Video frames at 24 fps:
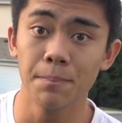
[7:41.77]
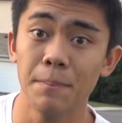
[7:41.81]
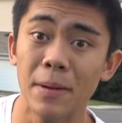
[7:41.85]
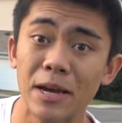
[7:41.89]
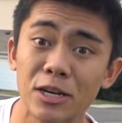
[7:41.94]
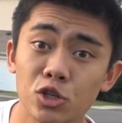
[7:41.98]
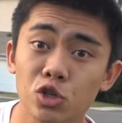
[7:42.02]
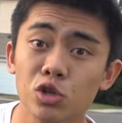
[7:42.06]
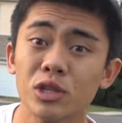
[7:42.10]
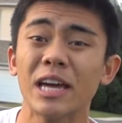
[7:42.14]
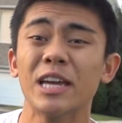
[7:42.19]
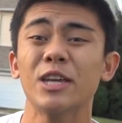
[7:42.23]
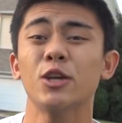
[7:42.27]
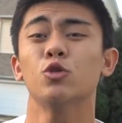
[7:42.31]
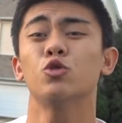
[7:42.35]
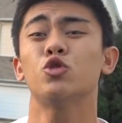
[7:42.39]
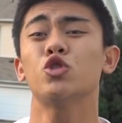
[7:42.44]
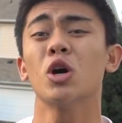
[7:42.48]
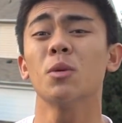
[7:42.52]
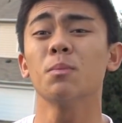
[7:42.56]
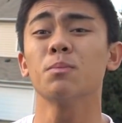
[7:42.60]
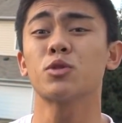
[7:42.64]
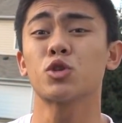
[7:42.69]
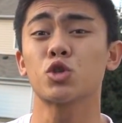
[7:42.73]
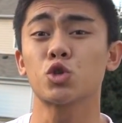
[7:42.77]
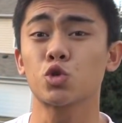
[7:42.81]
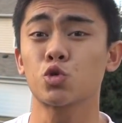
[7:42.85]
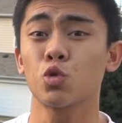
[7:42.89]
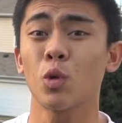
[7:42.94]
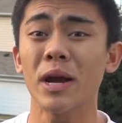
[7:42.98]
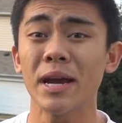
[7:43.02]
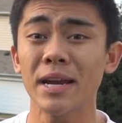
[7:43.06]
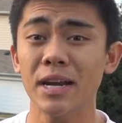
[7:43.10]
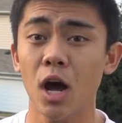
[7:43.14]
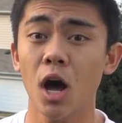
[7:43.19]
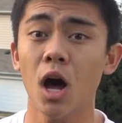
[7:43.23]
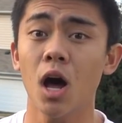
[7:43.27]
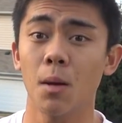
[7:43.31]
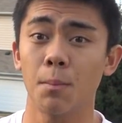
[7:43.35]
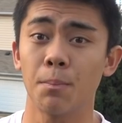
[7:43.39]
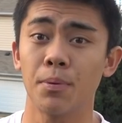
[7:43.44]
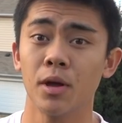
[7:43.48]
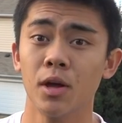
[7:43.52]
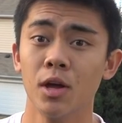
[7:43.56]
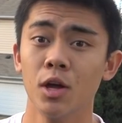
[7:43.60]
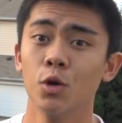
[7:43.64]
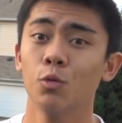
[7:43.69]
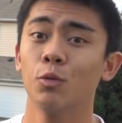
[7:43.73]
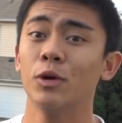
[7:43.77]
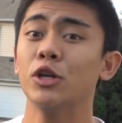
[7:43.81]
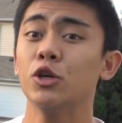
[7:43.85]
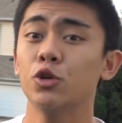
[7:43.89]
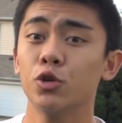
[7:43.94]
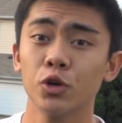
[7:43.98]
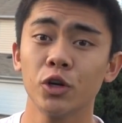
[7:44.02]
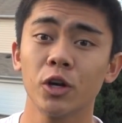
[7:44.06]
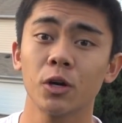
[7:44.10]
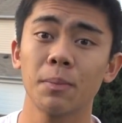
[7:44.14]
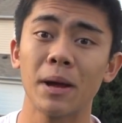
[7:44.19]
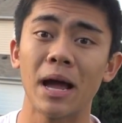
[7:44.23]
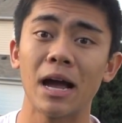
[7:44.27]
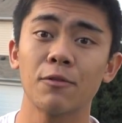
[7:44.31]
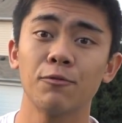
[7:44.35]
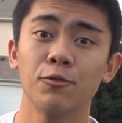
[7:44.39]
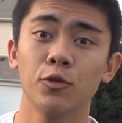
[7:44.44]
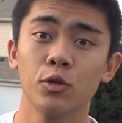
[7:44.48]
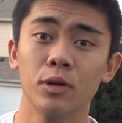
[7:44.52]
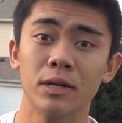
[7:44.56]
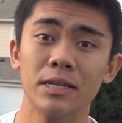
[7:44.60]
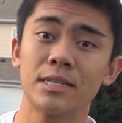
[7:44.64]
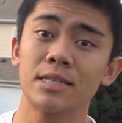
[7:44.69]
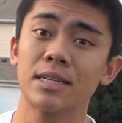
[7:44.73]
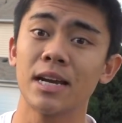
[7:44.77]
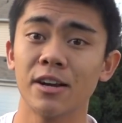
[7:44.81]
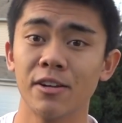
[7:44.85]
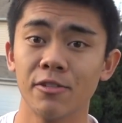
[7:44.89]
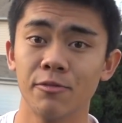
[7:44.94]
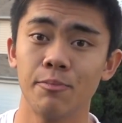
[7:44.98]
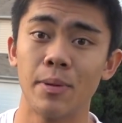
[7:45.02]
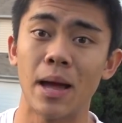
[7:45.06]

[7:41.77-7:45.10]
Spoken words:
make sure that you jump straight up when you do your back full instead of